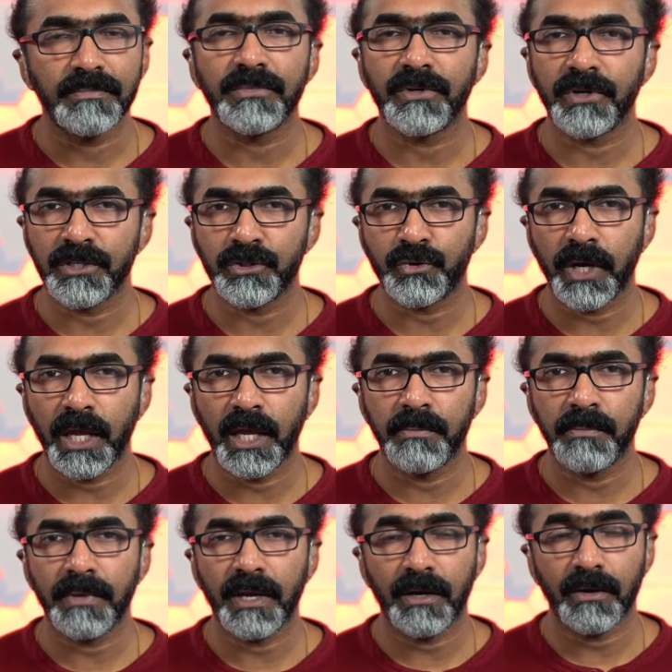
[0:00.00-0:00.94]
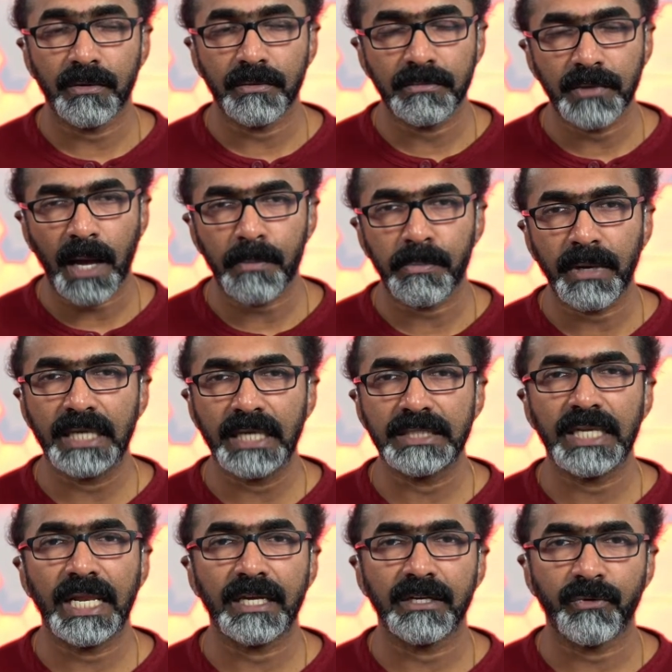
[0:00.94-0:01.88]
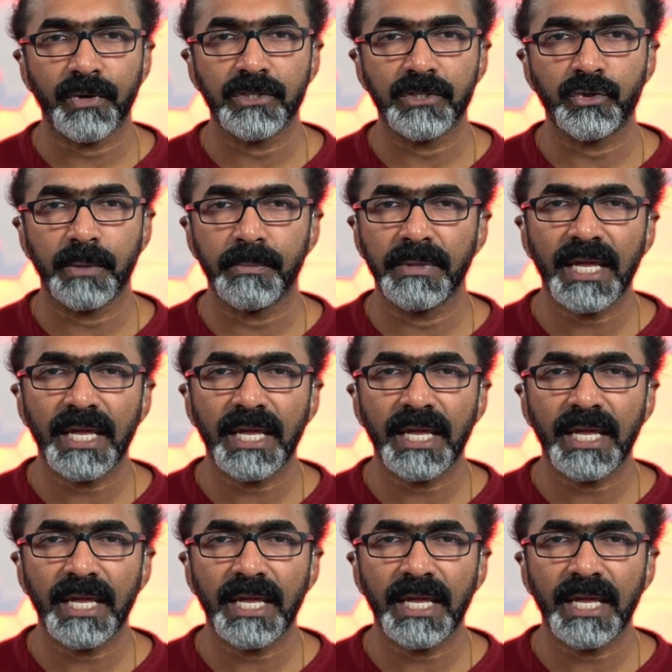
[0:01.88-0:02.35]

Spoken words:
Restream, applications like Restream.